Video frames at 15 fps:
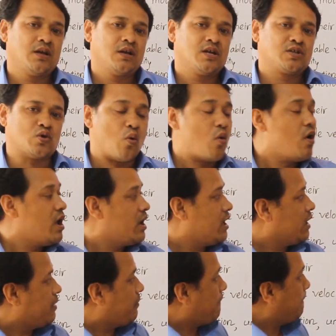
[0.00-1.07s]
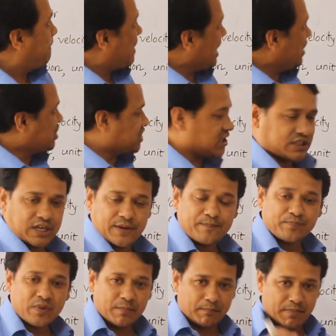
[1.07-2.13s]
So, velocity.
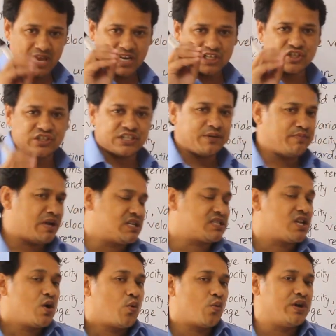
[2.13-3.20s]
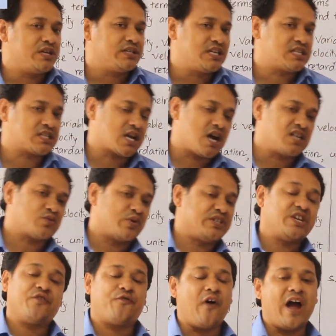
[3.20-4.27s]
Velocity means we
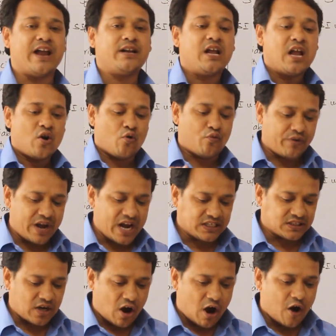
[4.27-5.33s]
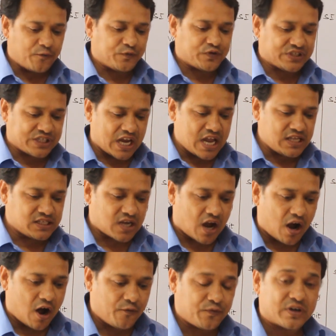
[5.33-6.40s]
define rate of change
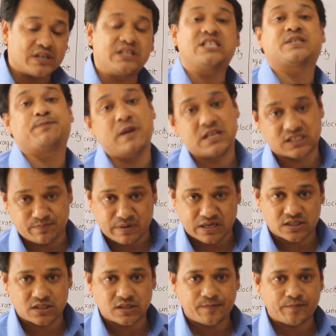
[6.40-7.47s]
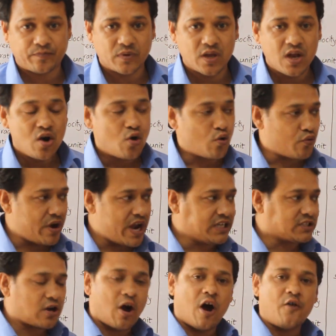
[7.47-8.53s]
of displacement.
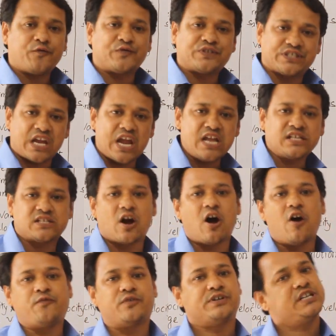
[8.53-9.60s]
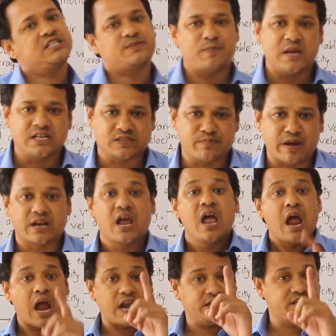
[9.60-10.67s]
Rate of change of displacement.
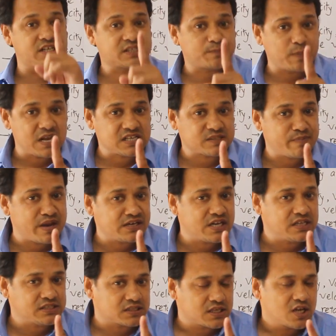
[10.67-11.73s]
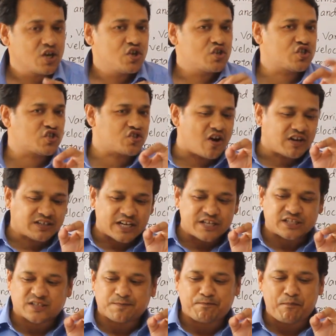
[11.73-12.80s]
And displacement is
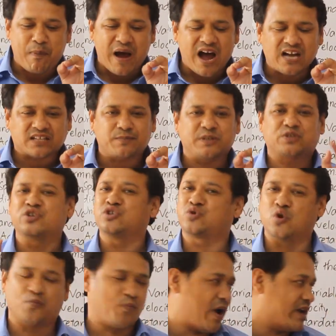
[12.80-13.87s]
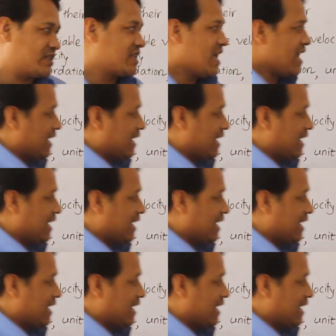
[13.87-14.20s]
shortest path between 2 points.